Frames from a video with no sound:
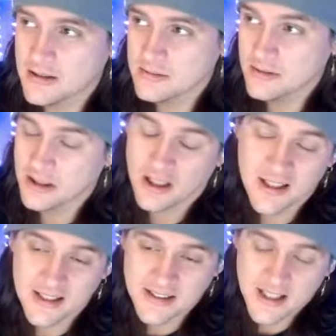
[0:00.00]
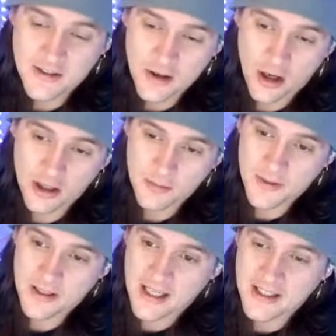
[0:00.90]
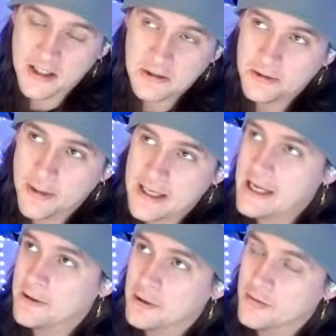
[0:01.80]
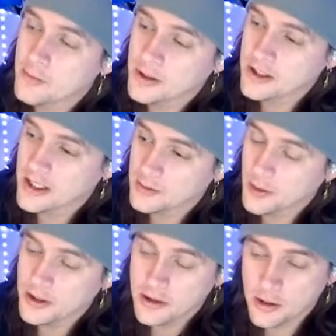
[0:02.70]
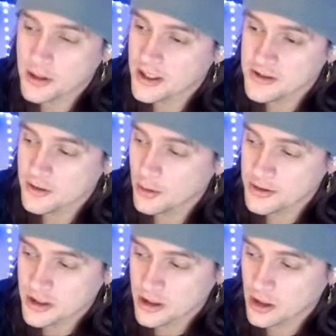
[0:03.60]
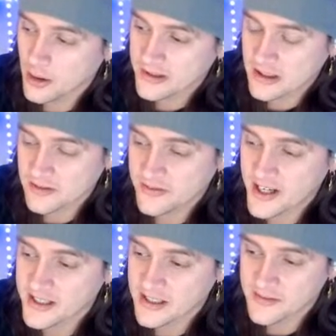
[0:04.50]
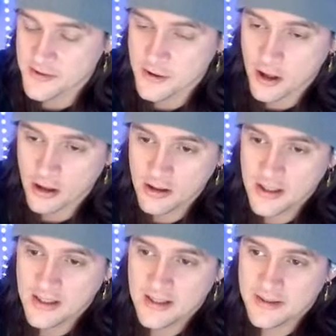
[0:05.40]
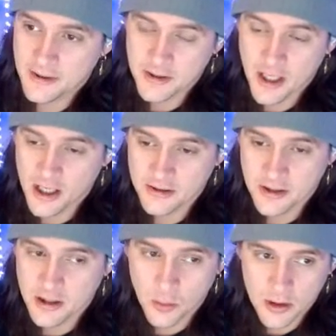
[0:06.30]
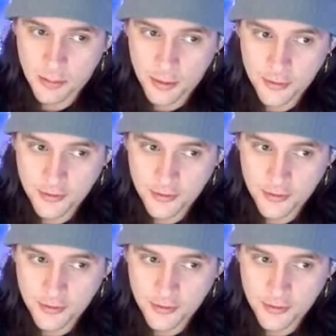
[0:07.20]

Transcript: you know, I guess I hear the argument. I can hear you right now, Kuva, being like, well, you know, kids are always going to go out there and fight and give their all. They're young. They're going to want to prove